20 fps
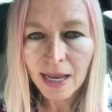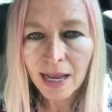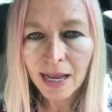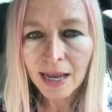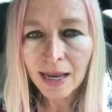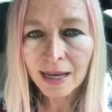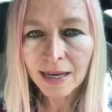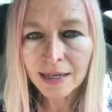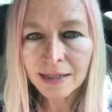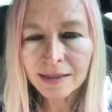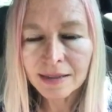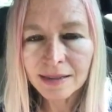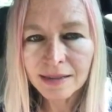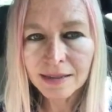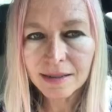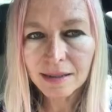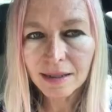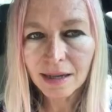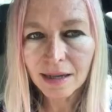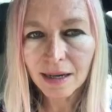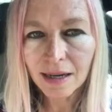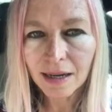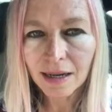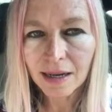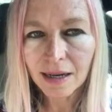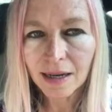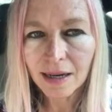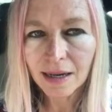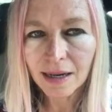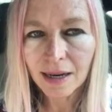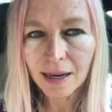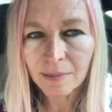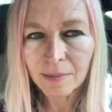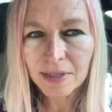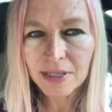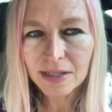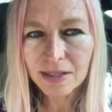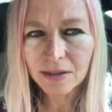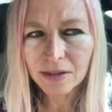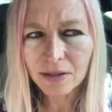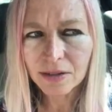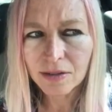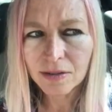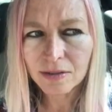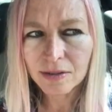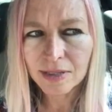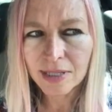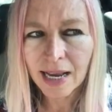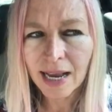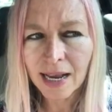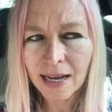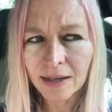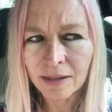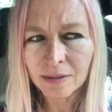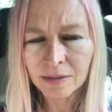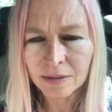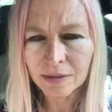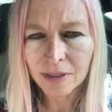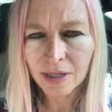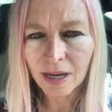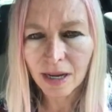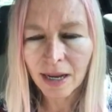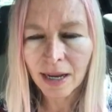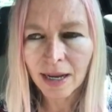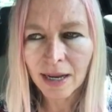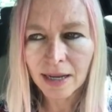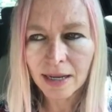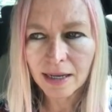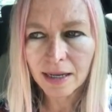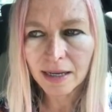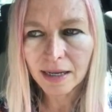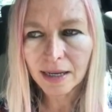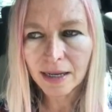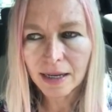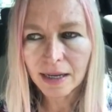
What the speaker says: And I'm still down. And